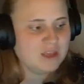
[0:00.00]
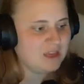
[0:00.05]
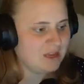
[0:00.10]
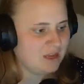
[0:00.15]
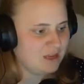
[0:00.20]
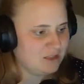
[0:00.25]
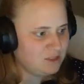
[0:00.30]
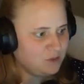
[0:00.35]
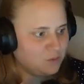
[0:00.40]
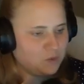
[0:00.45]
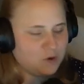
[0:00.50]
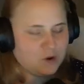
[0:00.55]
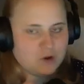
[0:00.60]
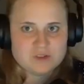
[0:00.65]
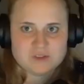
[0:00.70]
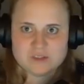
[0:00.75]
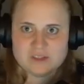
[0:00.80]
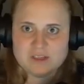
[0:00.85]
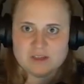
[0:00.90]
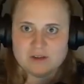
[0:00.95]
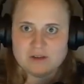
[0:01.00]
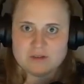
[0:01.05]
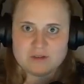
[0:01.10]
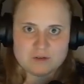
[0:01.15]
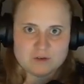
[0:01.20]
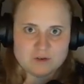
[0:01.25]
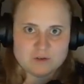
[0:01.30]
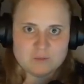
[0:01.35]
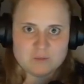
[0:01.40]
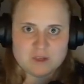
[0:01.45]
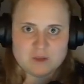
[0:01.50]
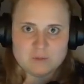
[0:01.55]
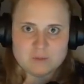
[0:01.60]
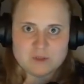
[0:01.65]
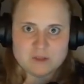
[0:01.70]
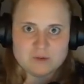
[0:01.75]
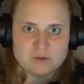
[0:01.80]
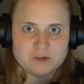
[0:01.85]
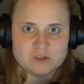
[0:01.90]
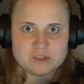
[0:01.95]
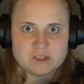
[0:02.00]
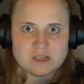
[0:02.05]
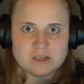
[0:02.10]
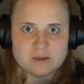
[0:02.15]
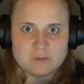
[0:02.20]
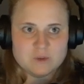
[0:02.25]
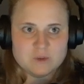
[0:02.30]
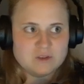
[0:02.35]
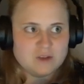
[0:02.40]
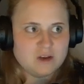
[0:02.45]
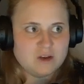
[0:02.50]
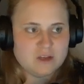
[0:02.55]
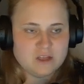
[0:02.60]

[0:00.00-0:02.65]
And he walks here through the people who are sleeping there.